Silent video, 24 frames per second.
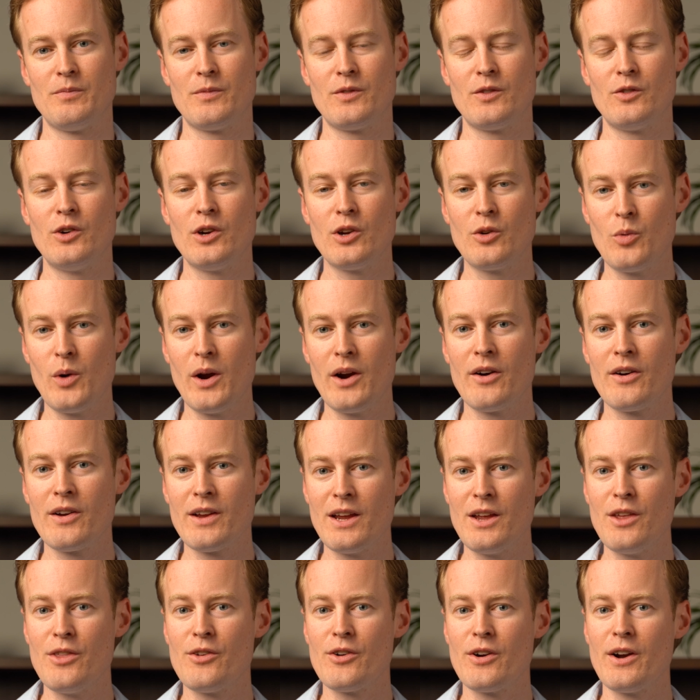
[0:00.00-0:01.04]
requiring
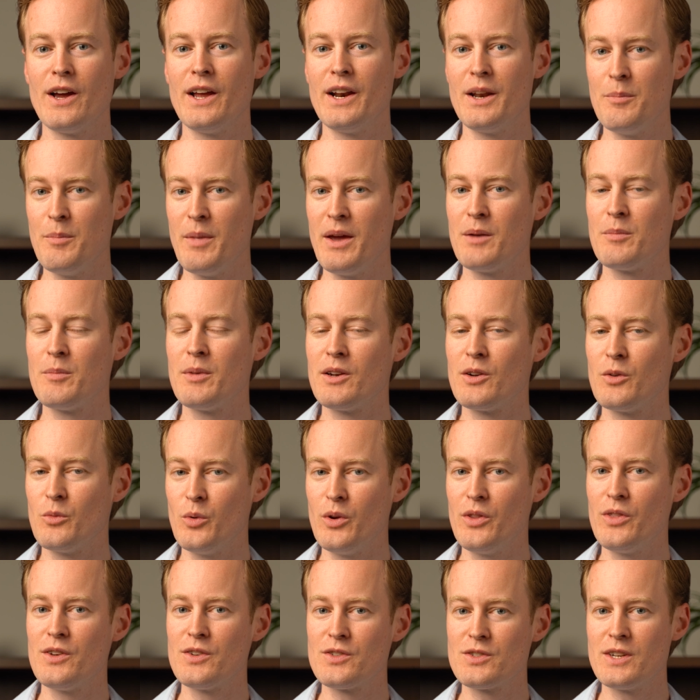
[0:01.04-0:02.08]
either an amendment
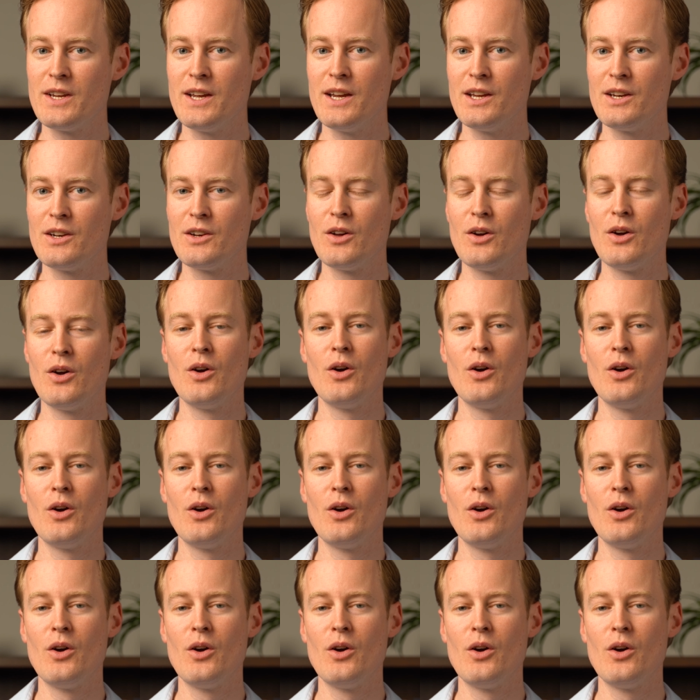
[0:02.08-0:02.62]
with the state